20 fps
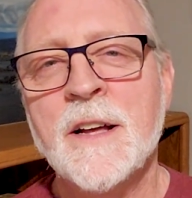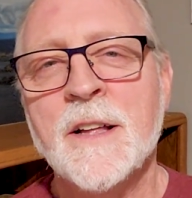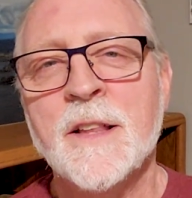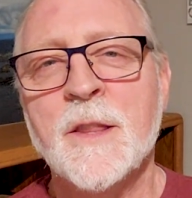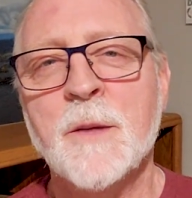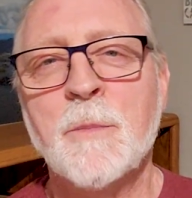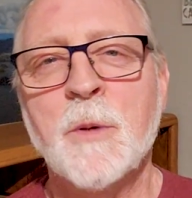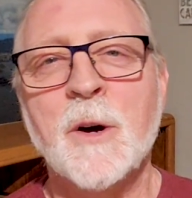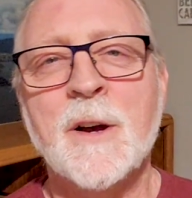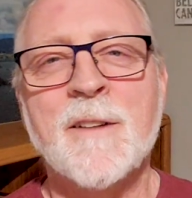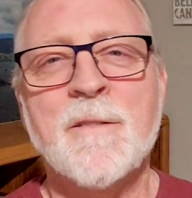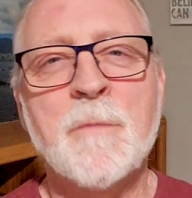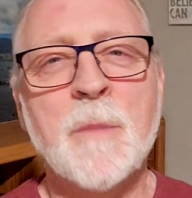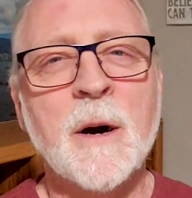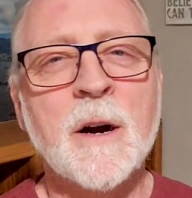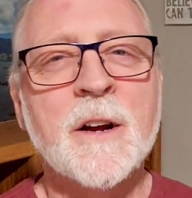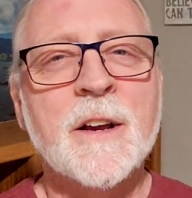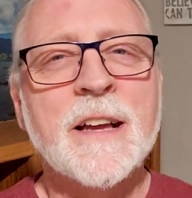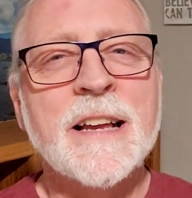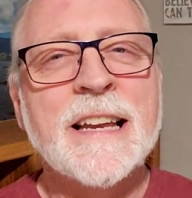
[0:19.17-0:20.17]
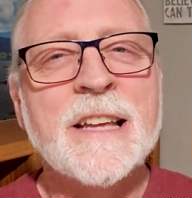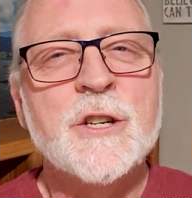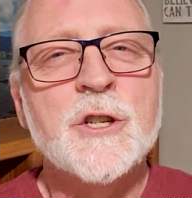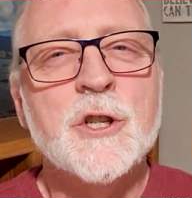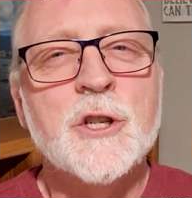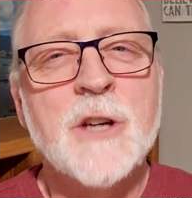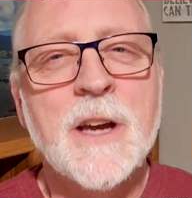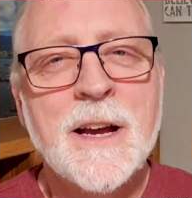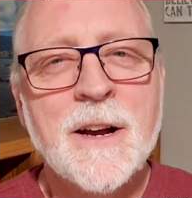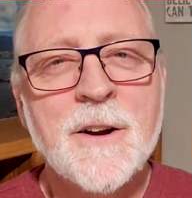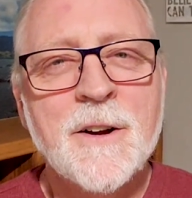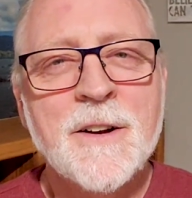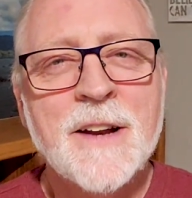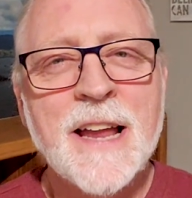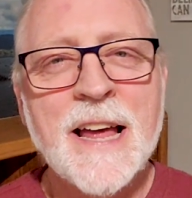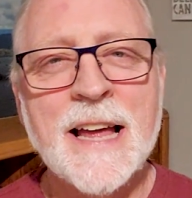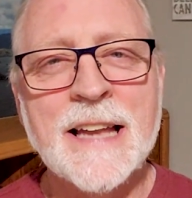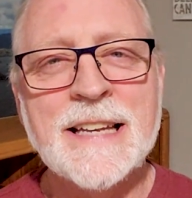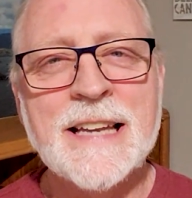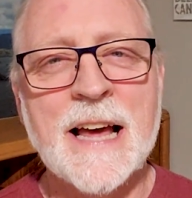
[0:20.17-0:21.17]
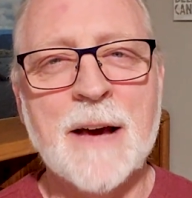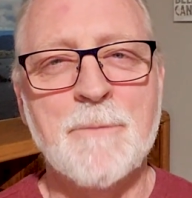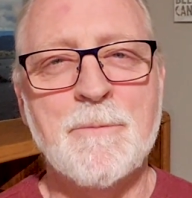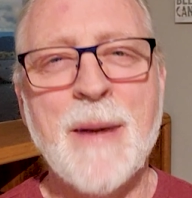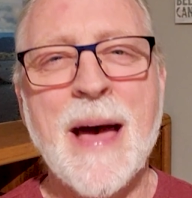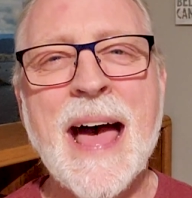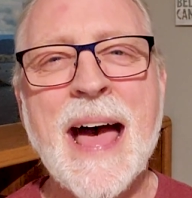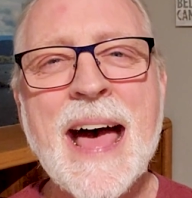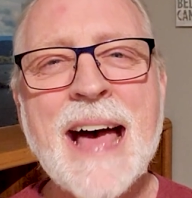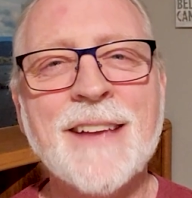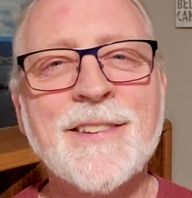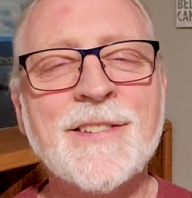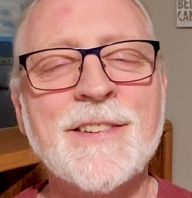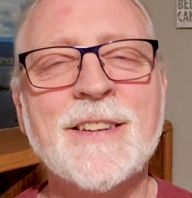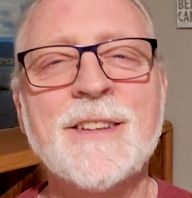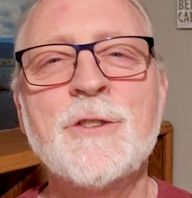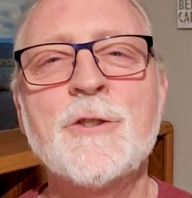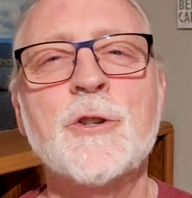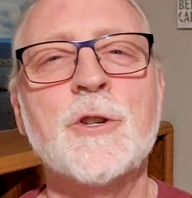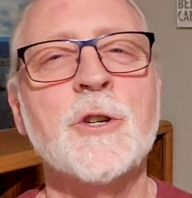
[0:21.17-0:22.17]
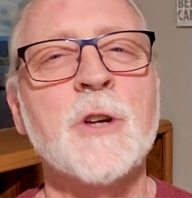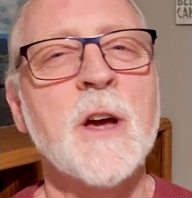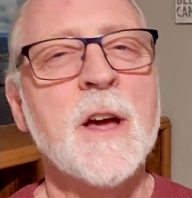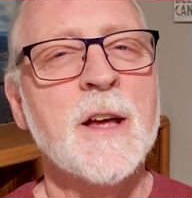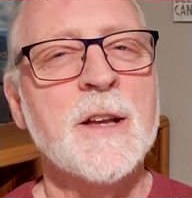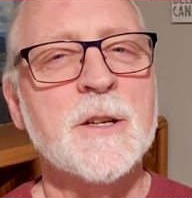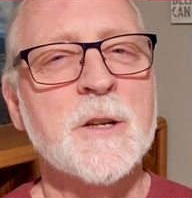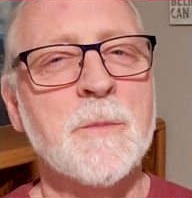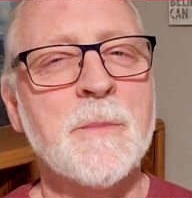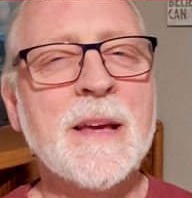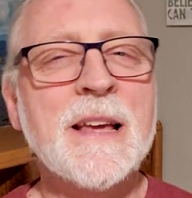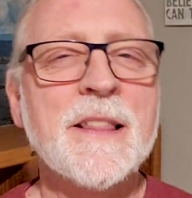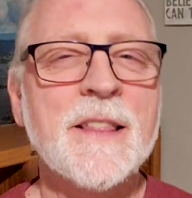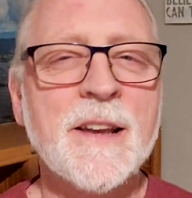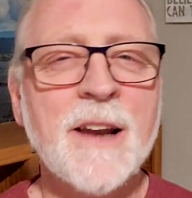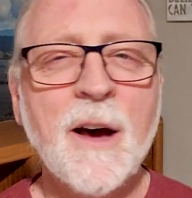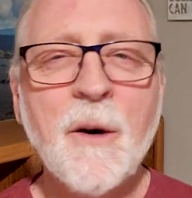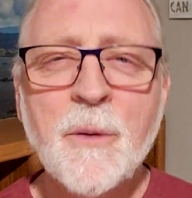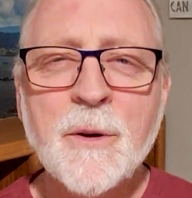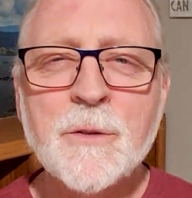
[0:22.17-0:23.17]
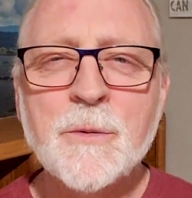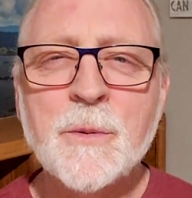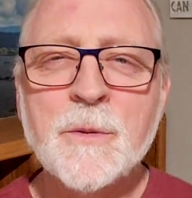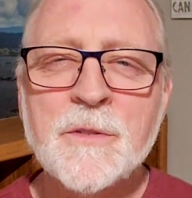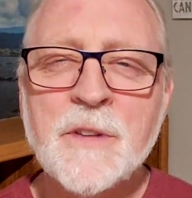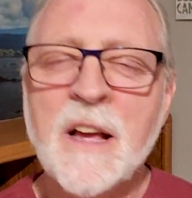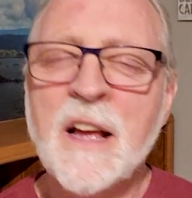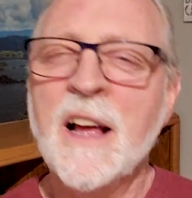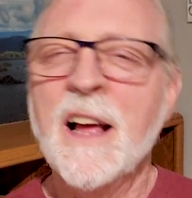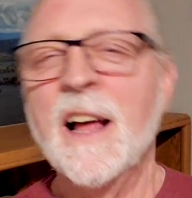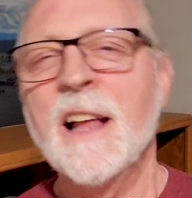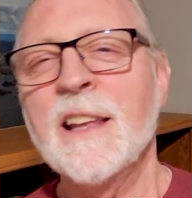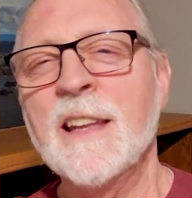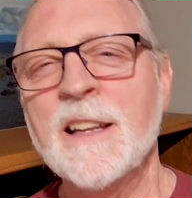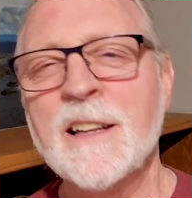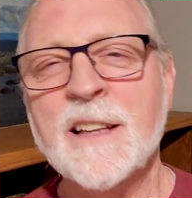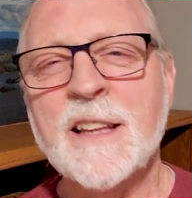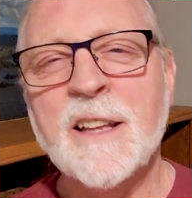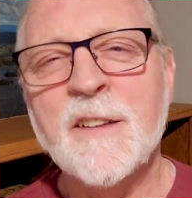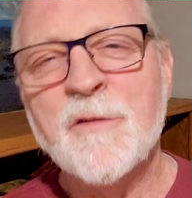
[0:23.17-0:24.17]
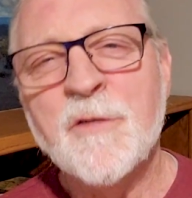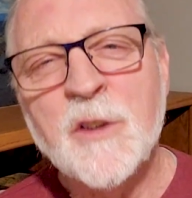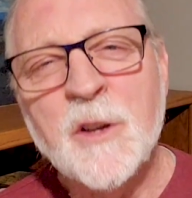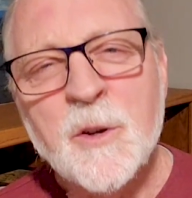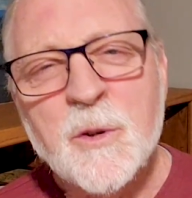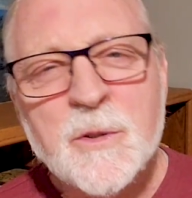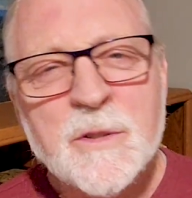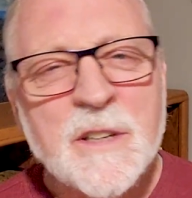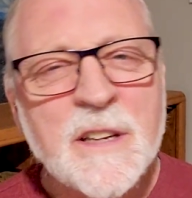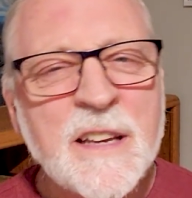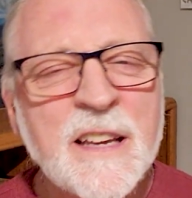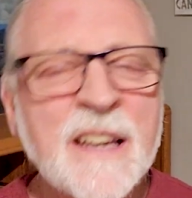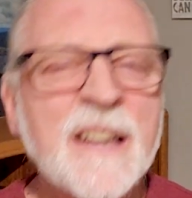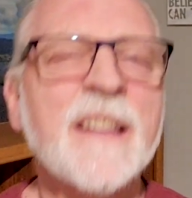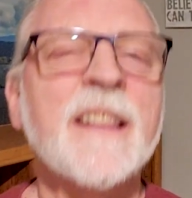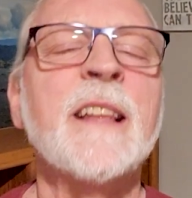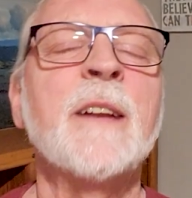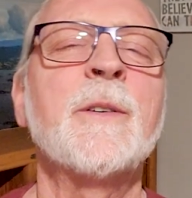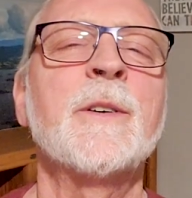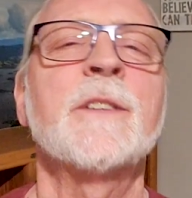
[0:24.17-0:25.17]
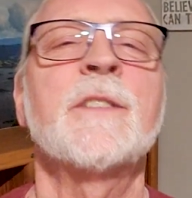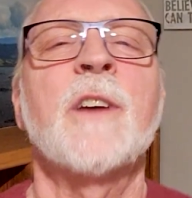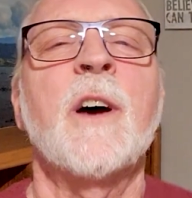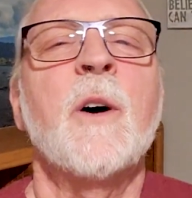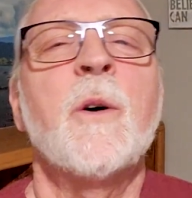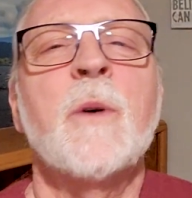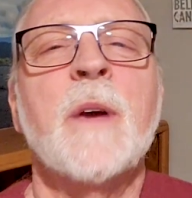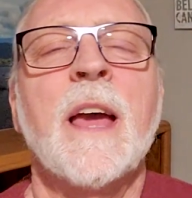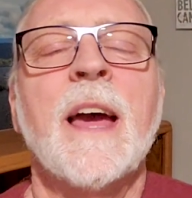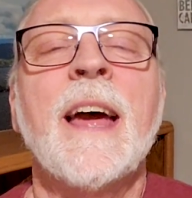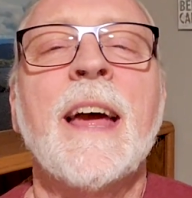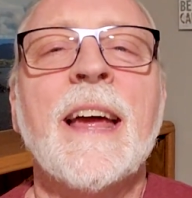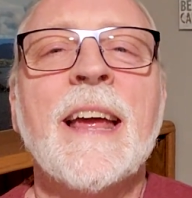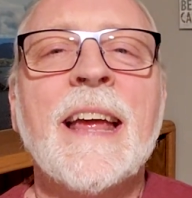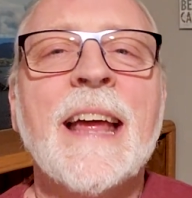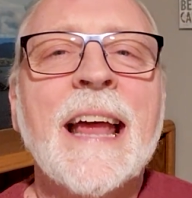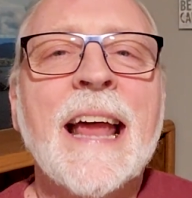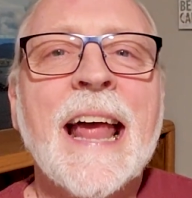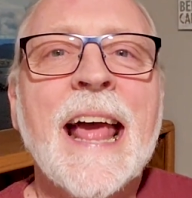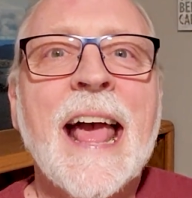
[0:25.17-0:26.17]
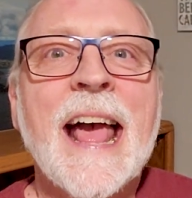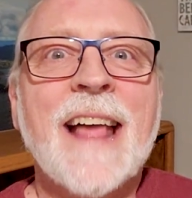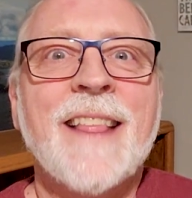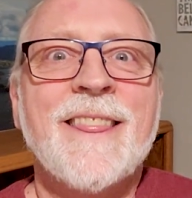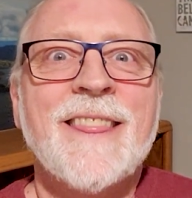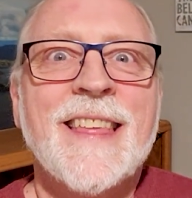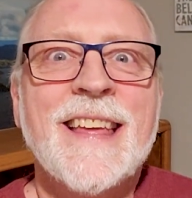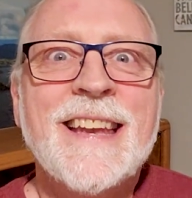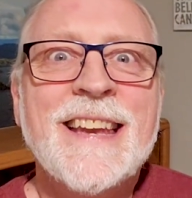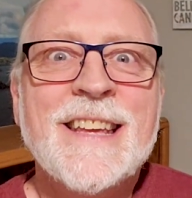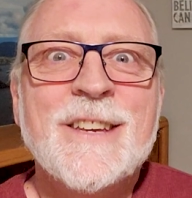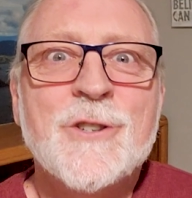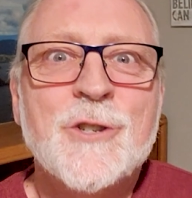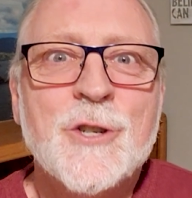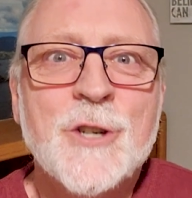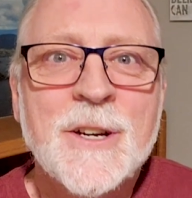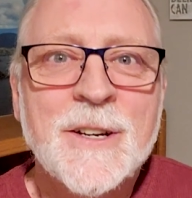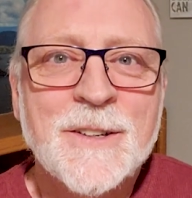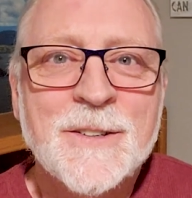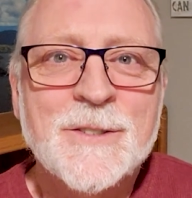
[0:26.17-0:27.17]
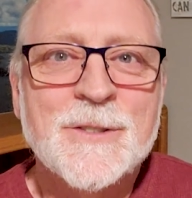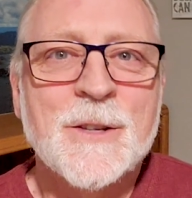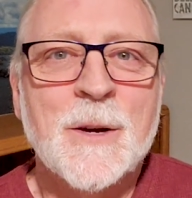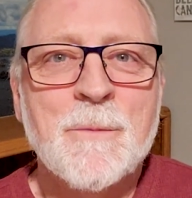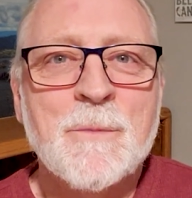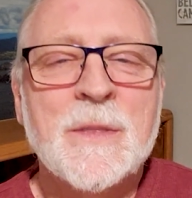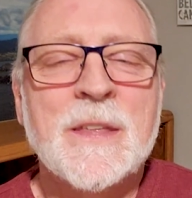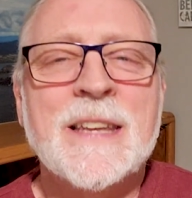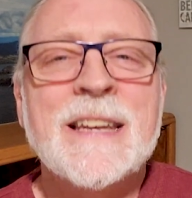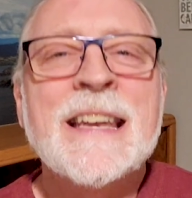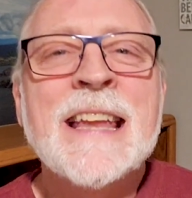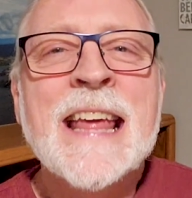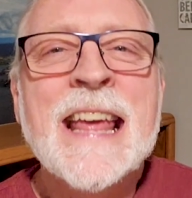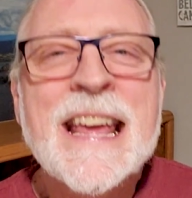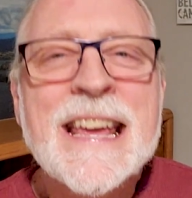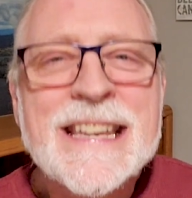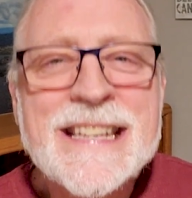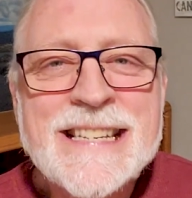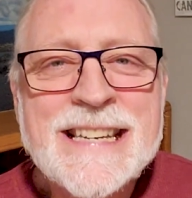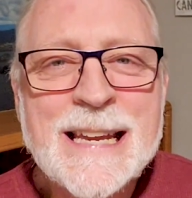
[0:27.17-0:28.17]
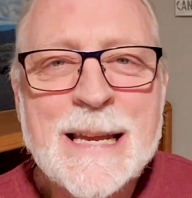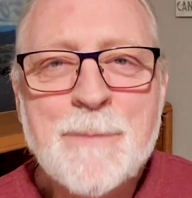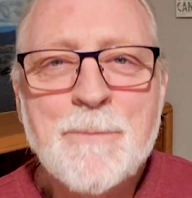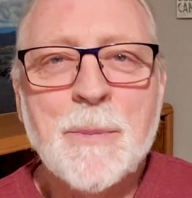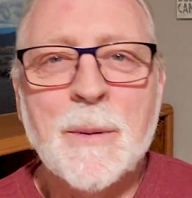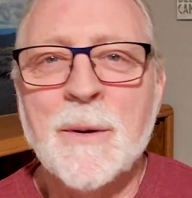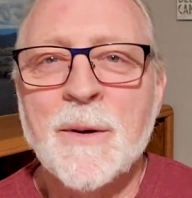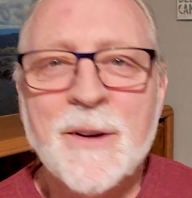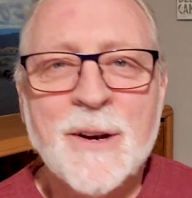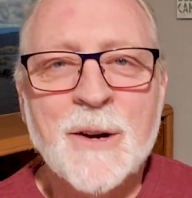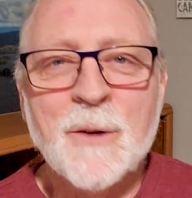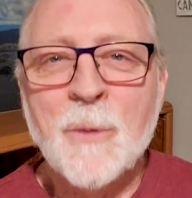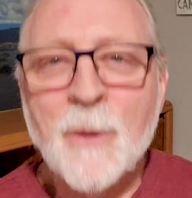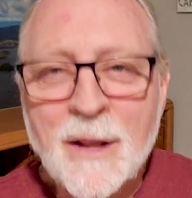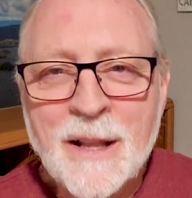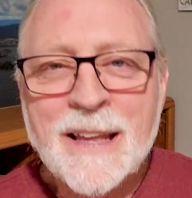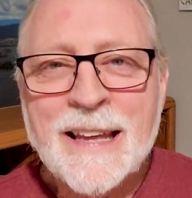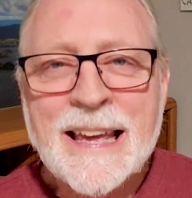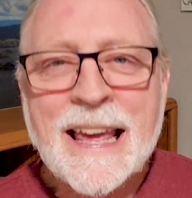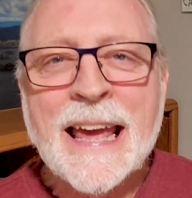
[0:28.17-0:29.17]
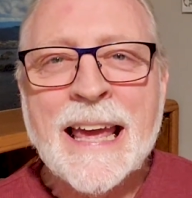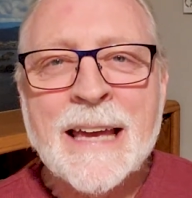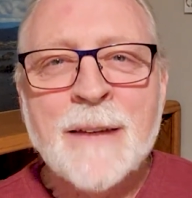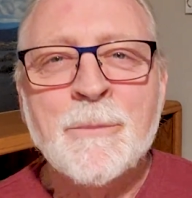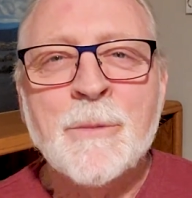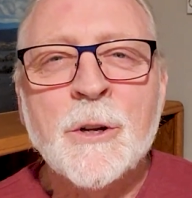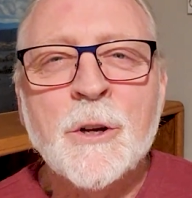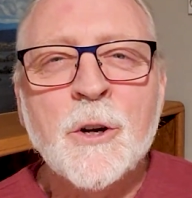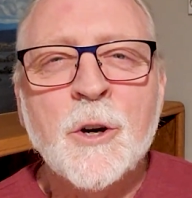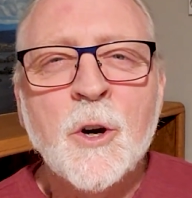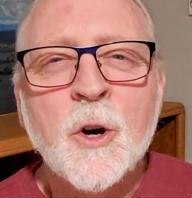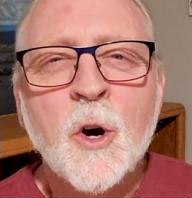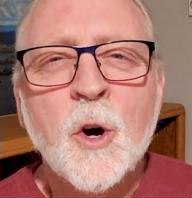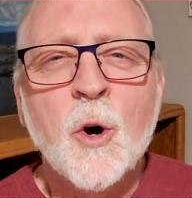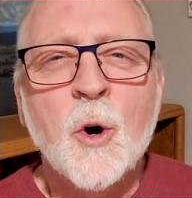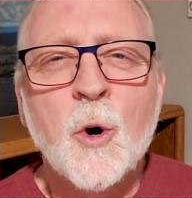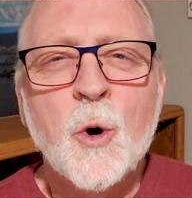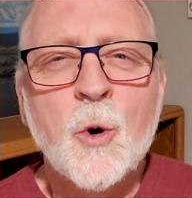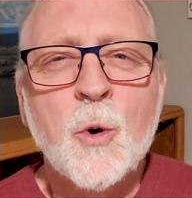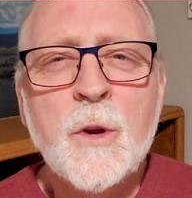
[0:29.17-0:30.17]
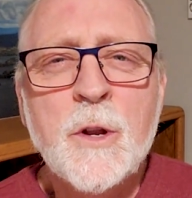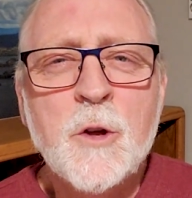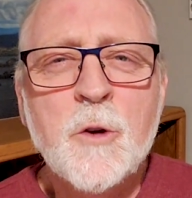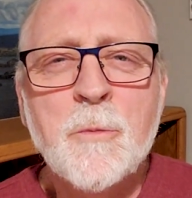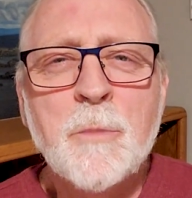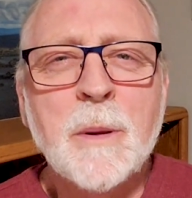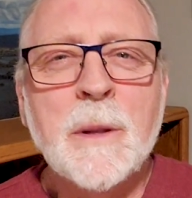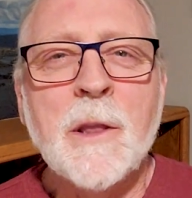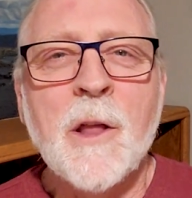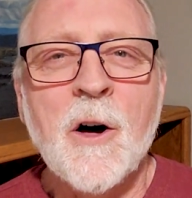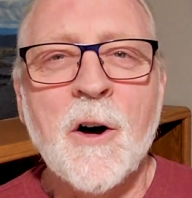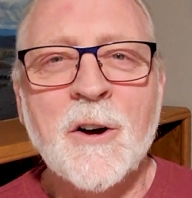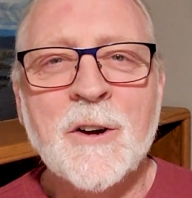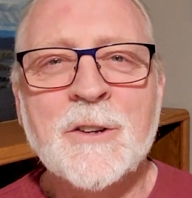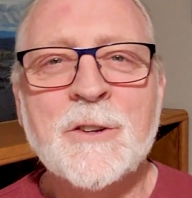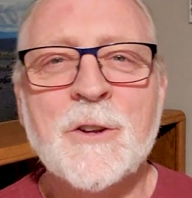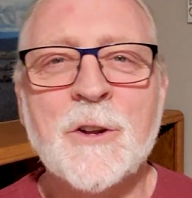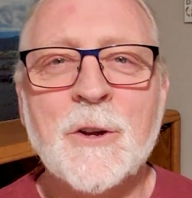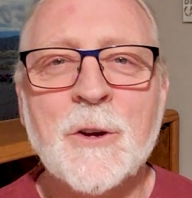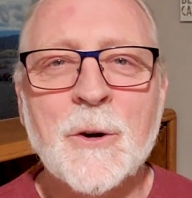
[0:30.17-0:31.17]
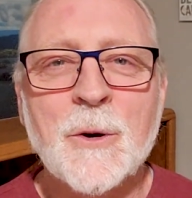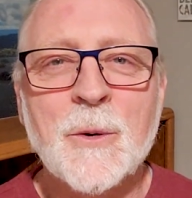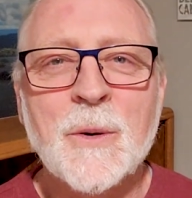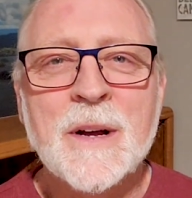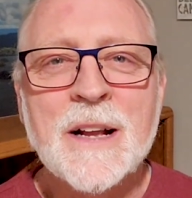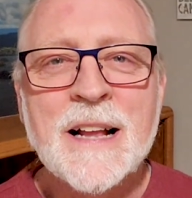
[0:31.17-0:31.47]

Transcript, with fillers: book of Mark, and he shared a passage to me that always was a little confusing, and then it was okay. And then he shared something deeper, and it really came to, who do you belong to?